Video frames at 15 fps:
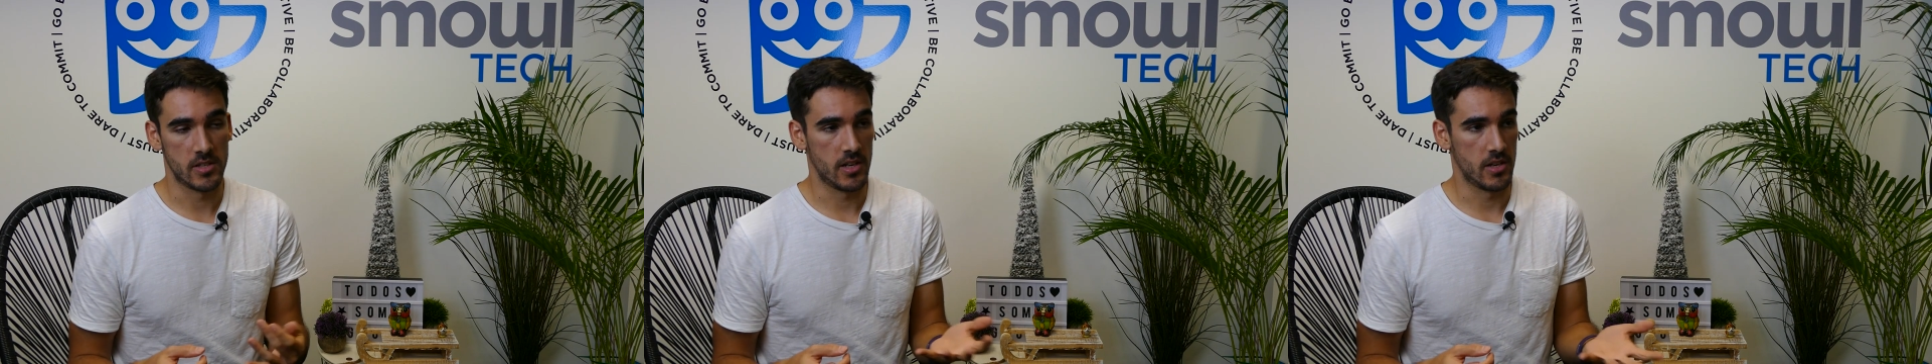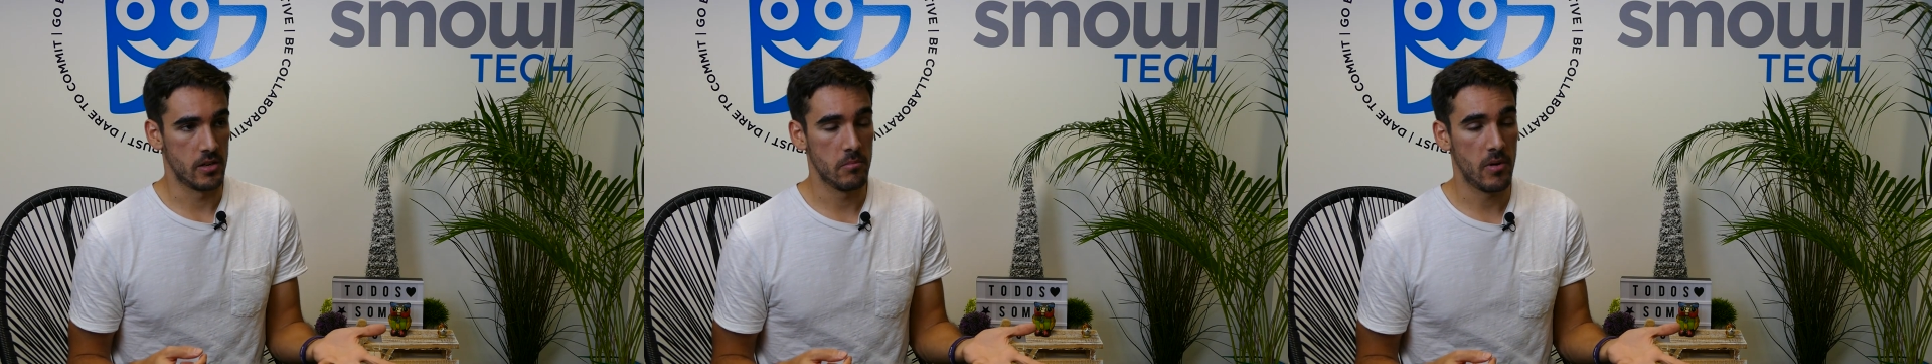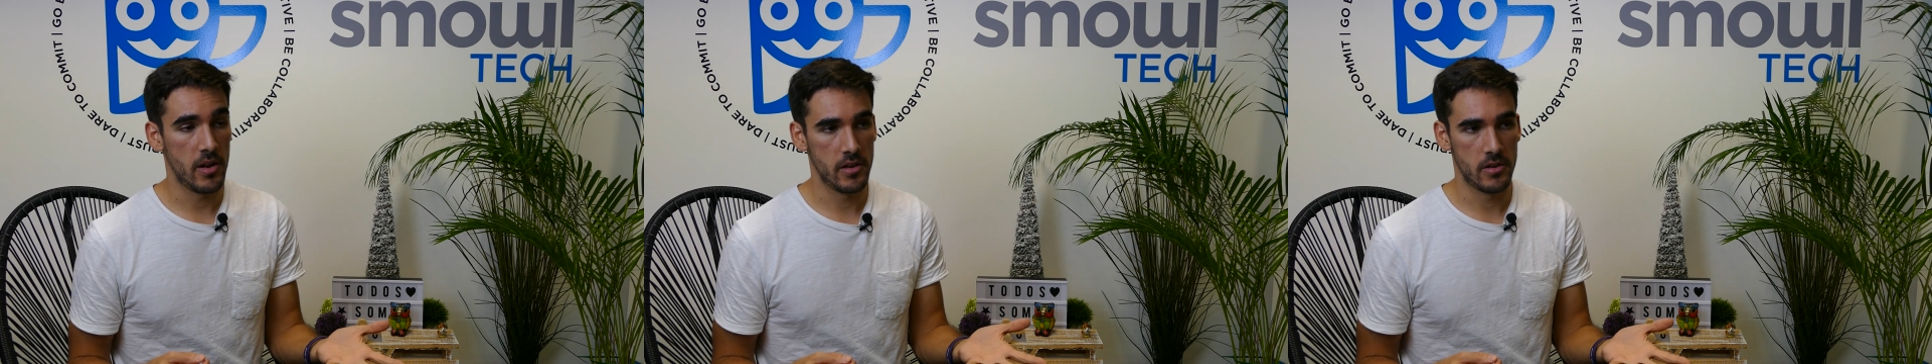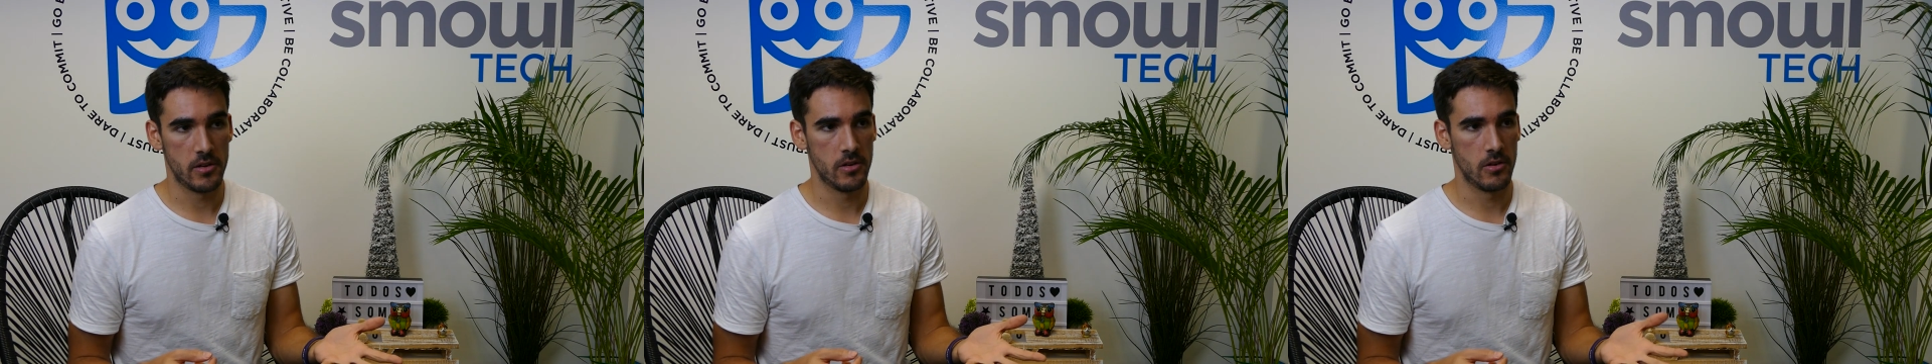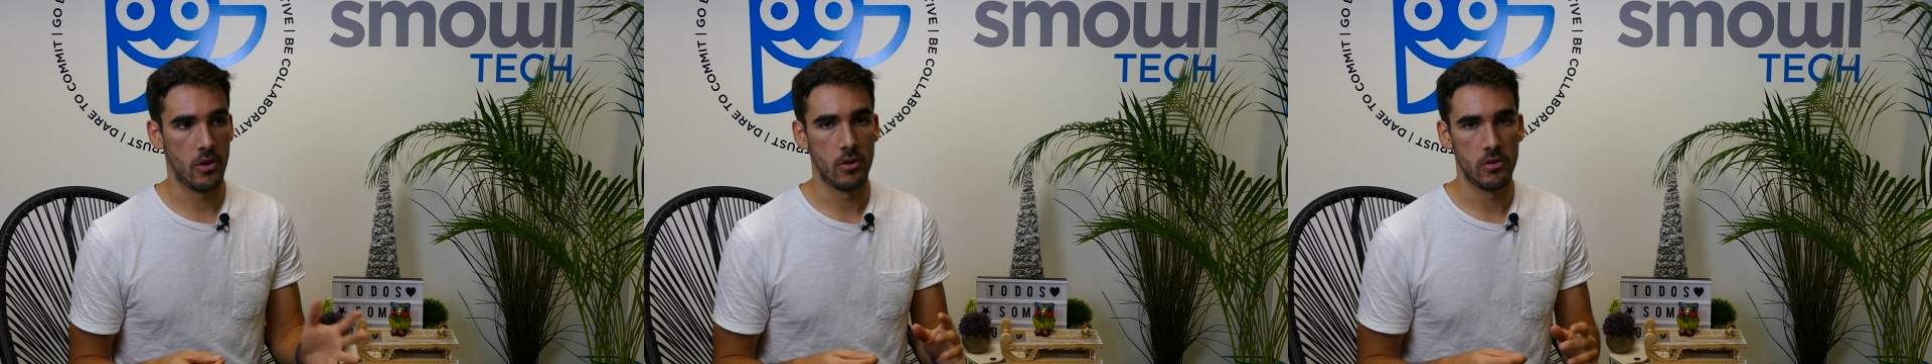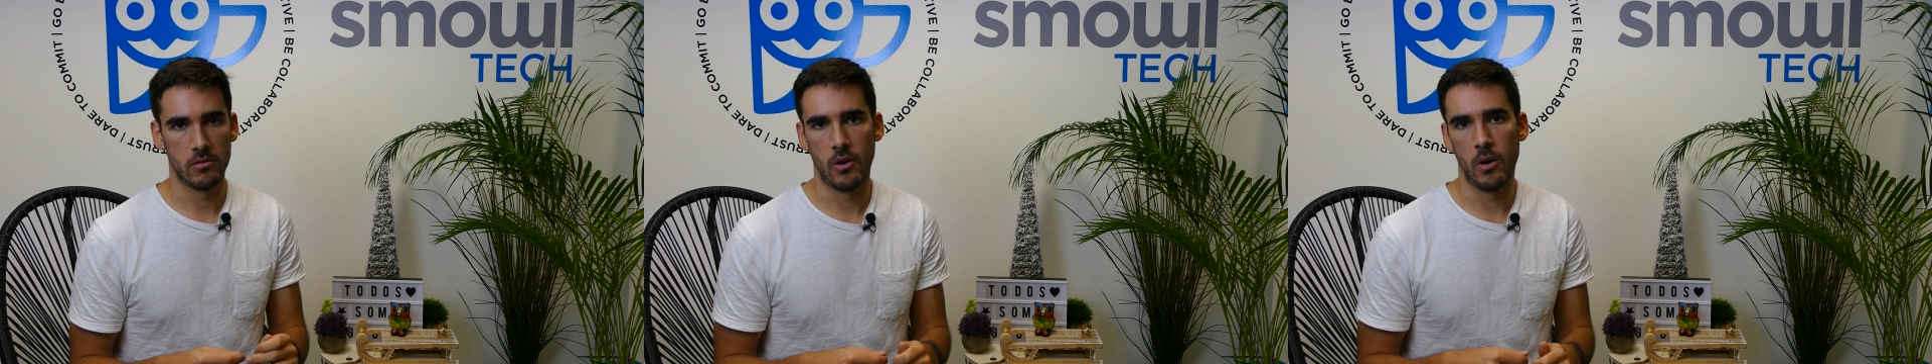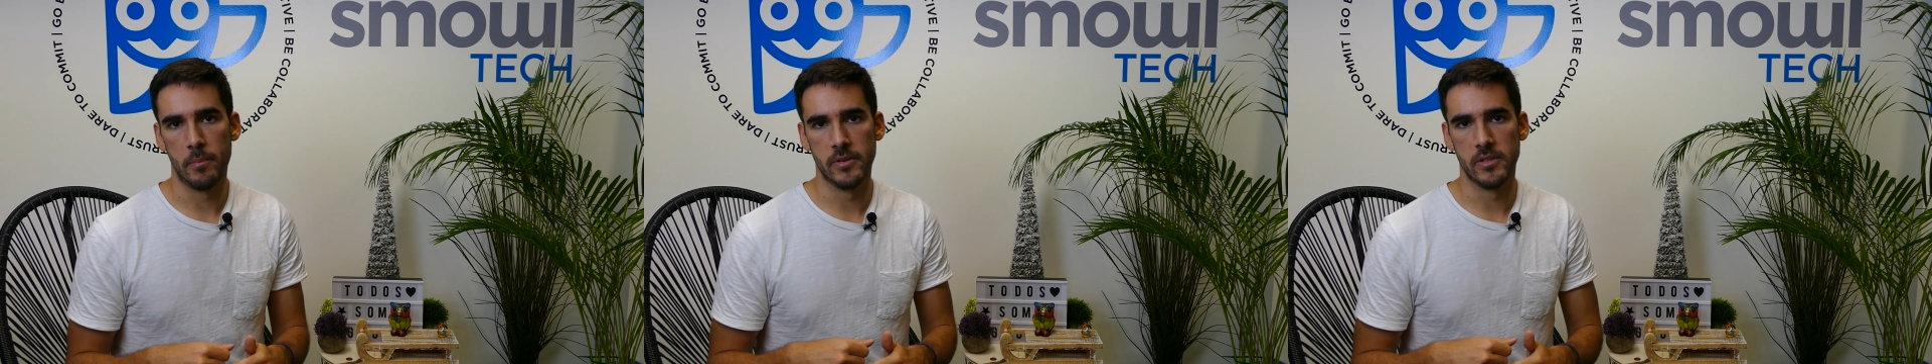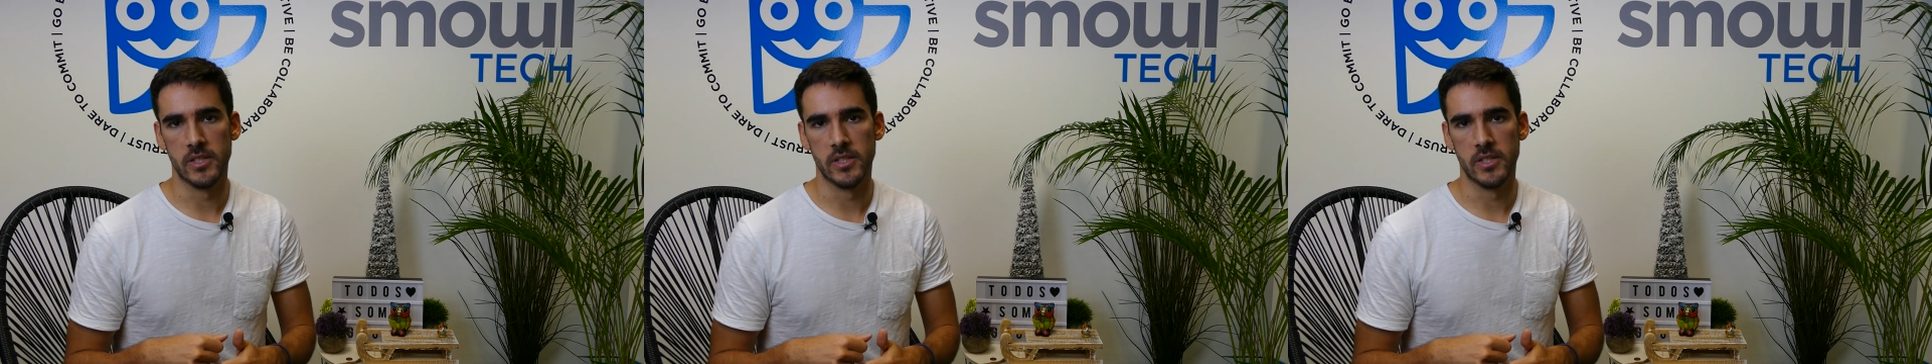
use a second monitor or